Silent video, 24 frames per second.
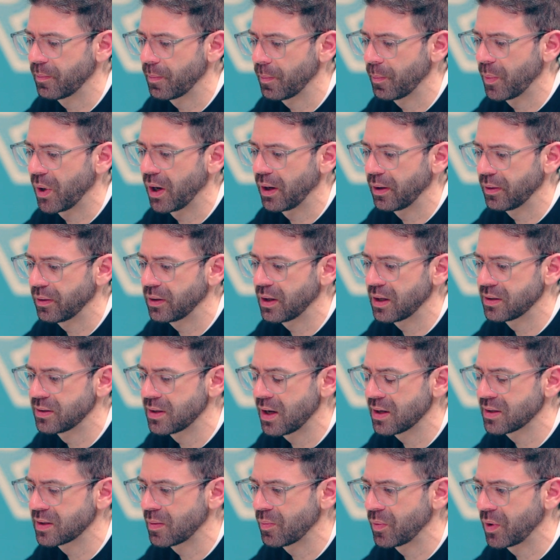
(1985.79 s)
But it's
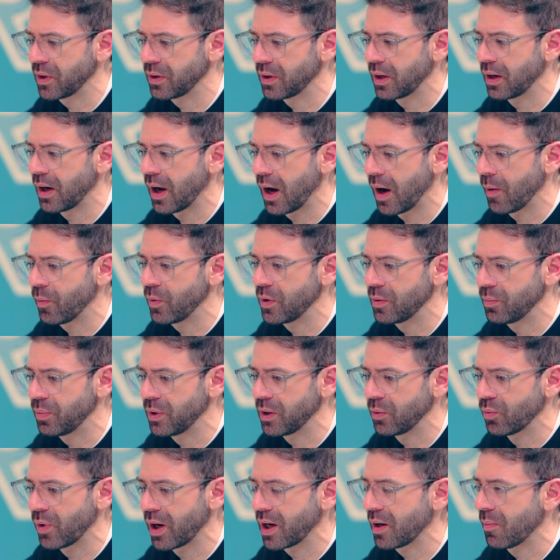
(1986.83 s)
not something that I would
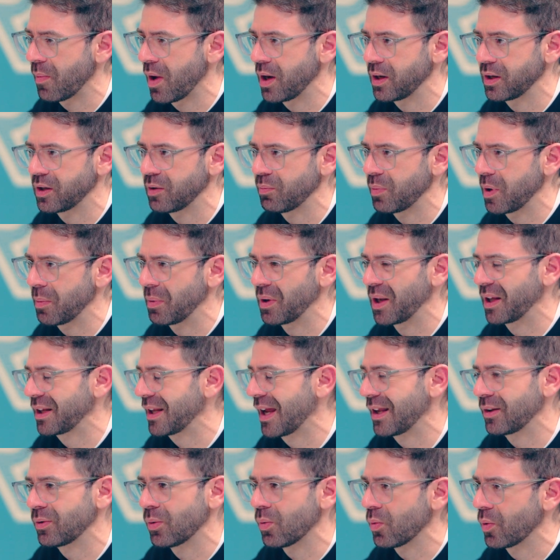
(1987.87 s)
be recommending to people, like,
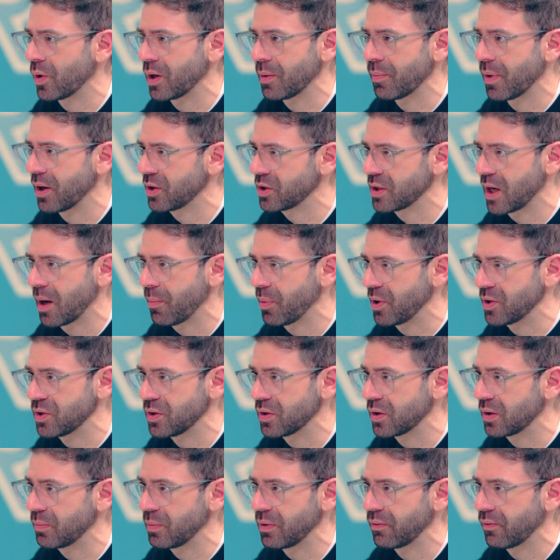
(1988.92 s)
yeah, don't worry about Japanese,
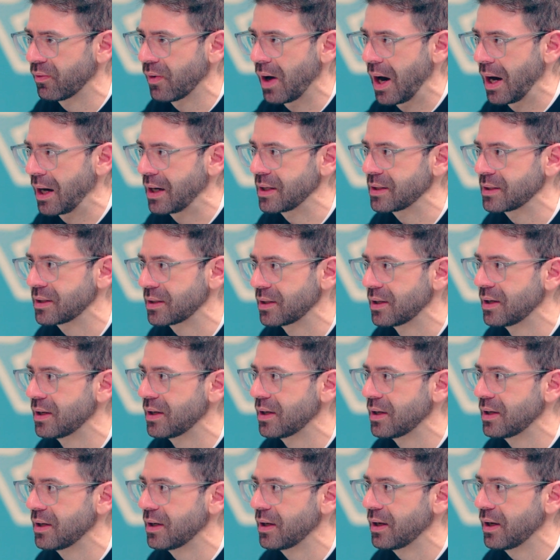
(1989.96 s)
you're going to be fine. Because
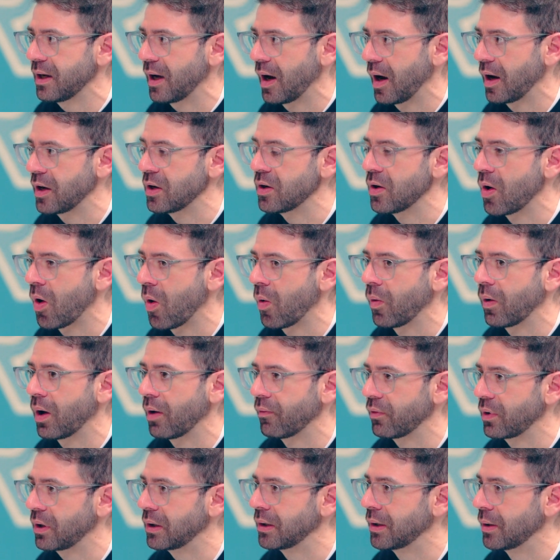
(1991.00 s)
I know
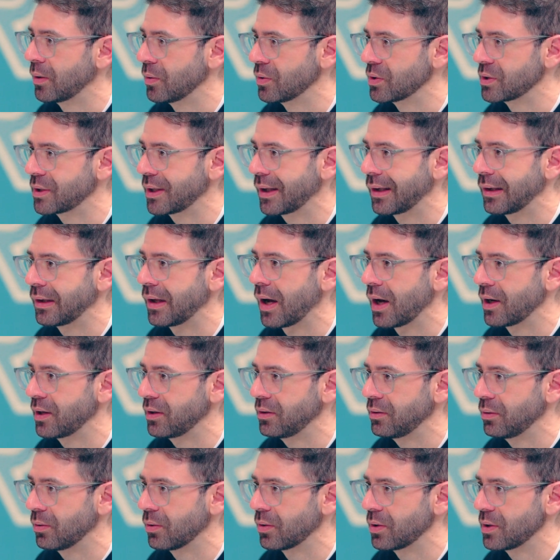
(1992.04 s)
I've closed a lot
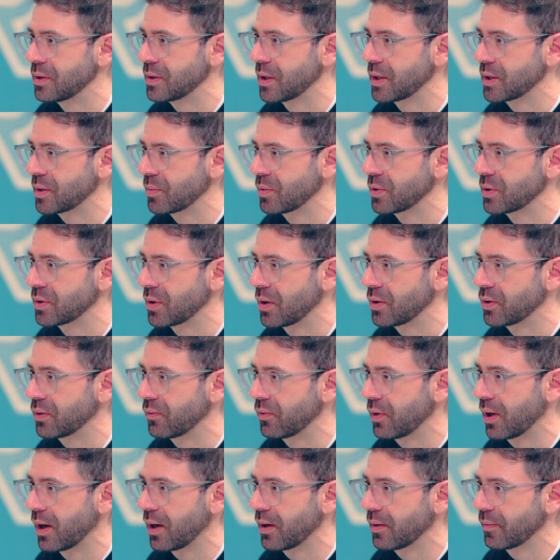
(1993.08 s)
of doors as a result
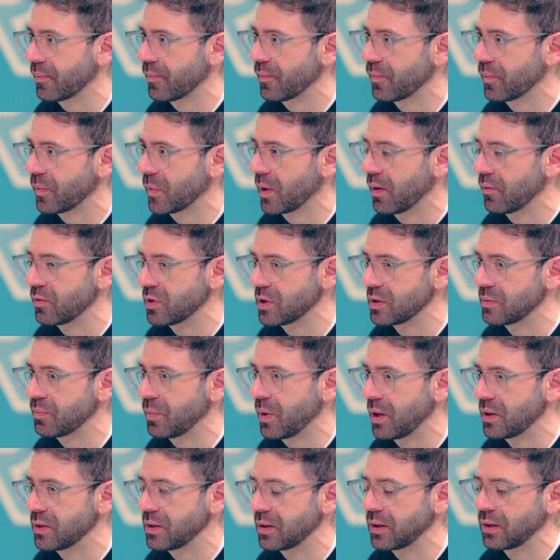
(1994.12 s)
of that. I'm just
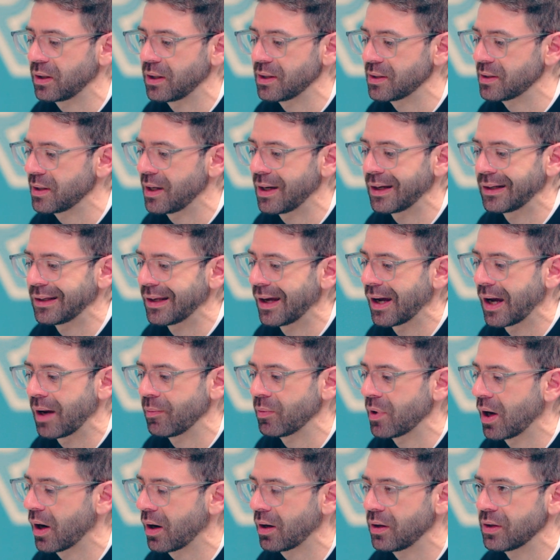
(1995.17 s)
basically saying, nah,
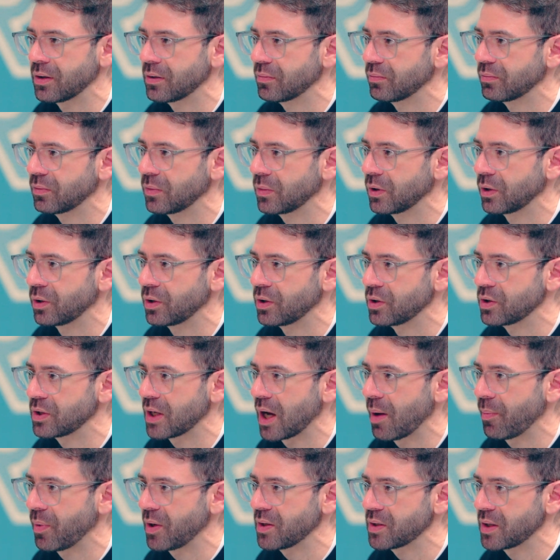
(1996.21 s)
I'm not going to learn
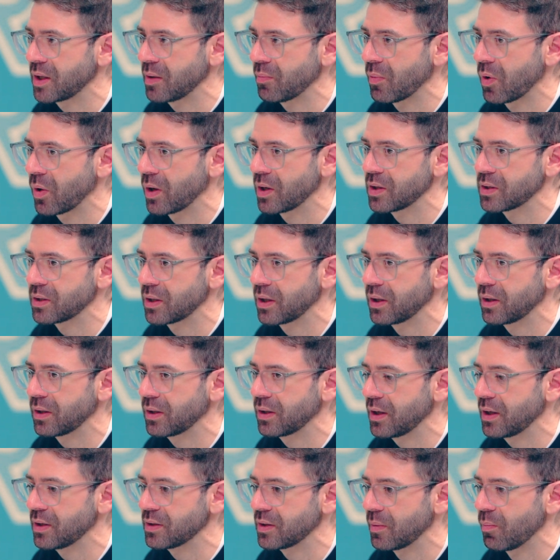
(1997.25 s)
Japanese anymore as
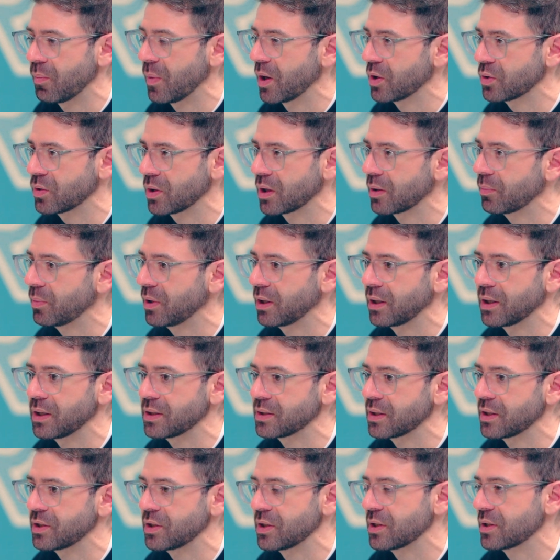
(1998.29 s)
a metric,
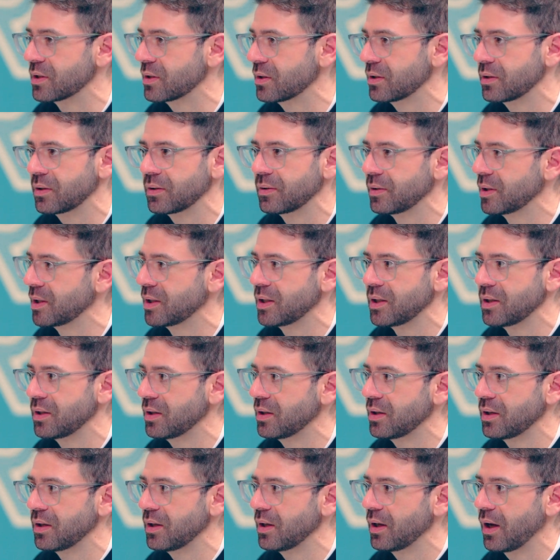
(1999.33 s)
because I
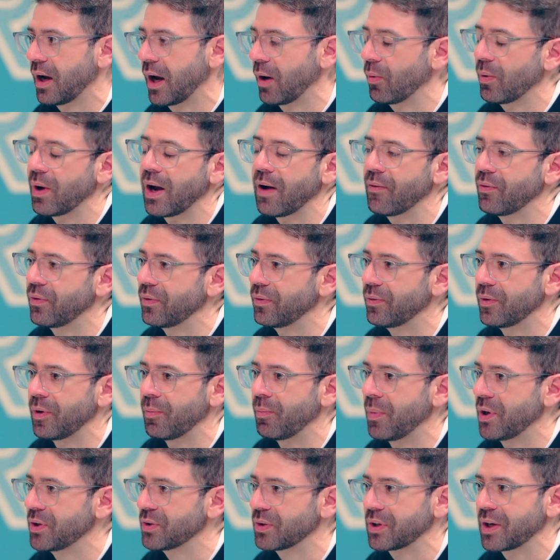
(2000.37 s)
don't have the
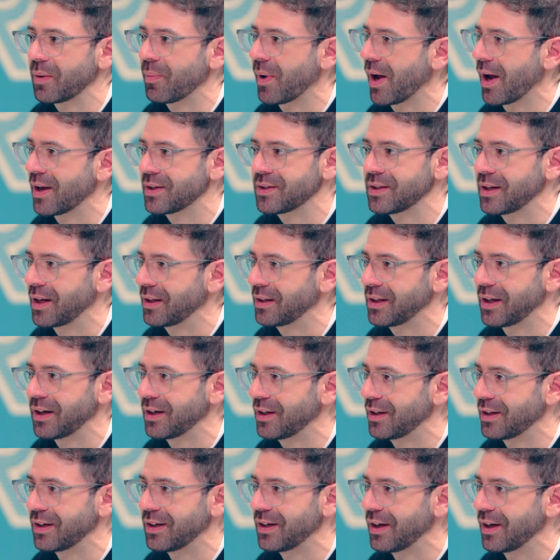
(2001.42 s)
mental capacity at the end
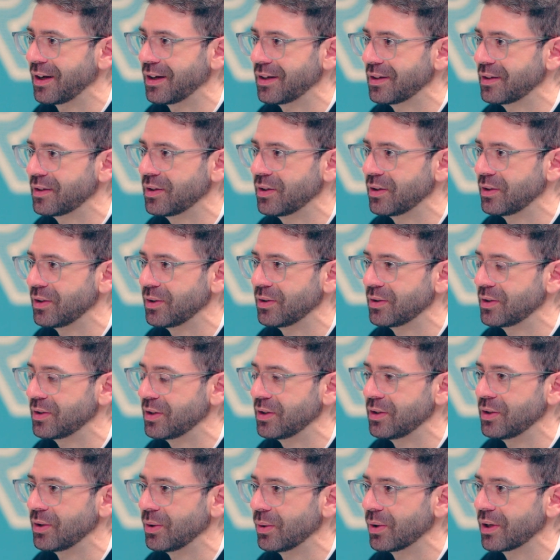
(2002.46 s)
of the day to
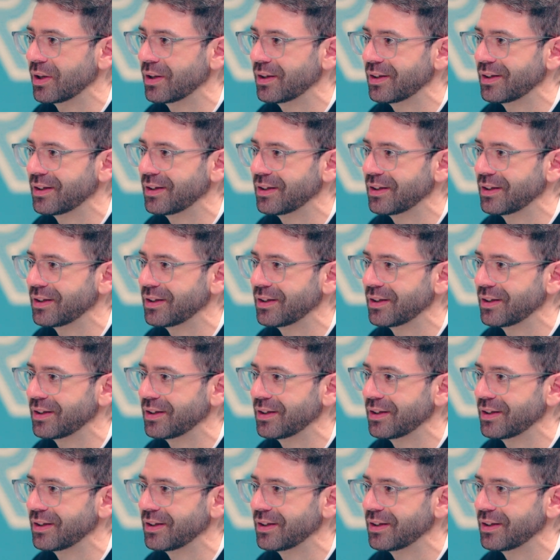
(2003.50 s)
do it.